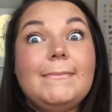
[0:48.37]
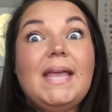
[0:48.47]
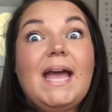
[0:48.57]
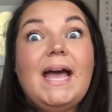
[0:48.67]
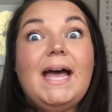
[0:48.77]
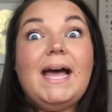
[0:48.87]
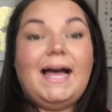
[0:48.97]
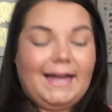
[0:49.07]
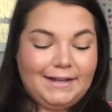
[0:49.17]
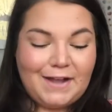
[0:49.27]

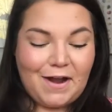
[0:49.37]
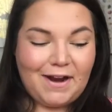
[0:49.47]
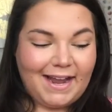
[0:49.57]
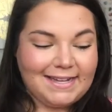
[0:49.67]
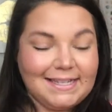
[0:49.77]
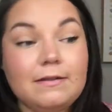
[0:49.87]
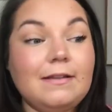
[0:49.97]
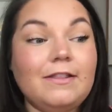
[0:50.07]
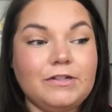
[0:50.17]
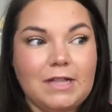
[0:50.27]
Yeah. All right guys,
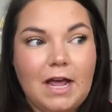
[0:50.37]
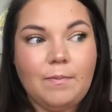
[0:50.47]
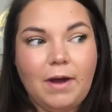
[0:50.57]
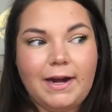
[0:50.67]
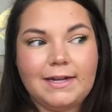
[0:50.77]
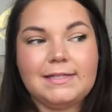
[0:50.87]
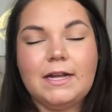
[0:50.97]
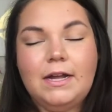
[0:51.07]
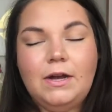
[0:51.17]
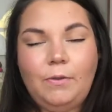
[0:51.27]
there's a lot of products.
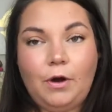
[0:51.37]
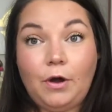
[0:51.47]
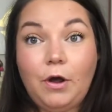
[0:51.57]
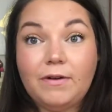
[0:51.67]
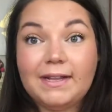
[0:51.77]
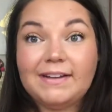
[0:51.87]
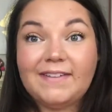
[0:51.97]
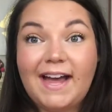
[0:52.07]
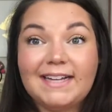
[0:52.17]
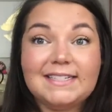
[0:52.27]
We're gonna go really
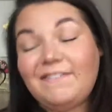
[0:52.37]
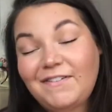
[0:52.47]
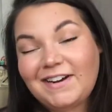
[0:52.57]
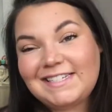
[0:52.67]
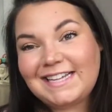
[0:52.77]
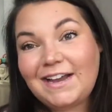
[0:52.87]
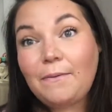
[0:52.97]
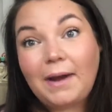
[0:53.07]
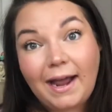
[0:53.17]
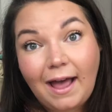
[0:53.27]
fast. If you wanna see
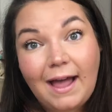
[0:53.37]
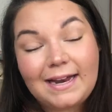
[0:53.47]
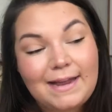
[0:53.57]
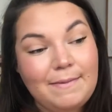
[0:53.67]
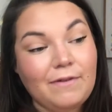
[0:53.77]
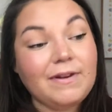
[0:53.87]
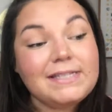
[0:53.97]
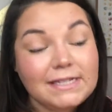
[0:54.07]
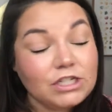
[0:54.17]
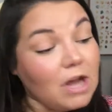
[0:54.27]
what I got in my
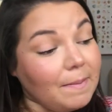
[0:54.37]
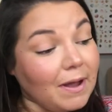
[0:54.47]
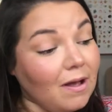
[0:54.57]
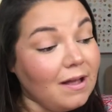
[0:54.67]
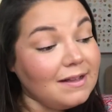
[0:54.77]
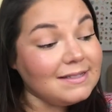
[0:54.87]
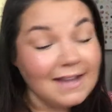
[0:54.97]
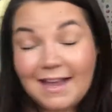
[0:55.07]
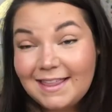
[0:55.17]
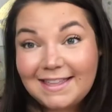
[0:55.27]
recent shopping hauls,
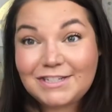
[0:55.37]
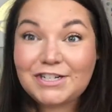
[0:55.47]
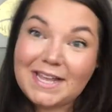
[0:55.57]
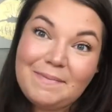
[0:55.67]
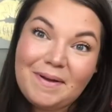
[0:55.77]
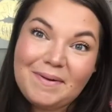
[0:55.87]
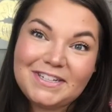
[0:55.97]
then just keep on